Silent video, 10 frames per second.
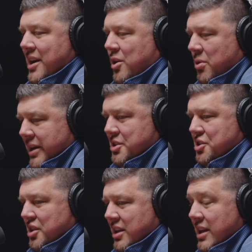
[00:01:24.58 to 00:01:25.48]
a
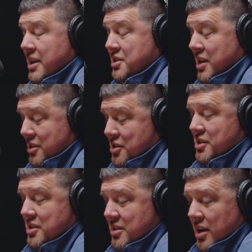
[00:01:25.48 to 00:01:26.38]
question. It's not
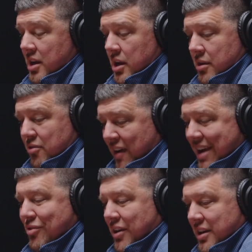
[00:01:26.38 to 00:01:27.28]
just
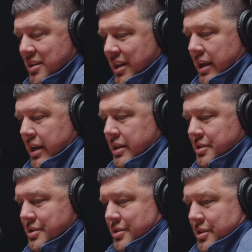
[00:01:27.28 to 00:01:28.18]
favorite. It
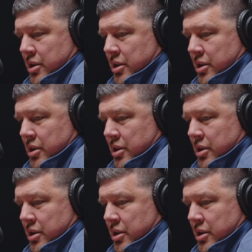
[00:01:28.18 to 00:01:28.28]
is,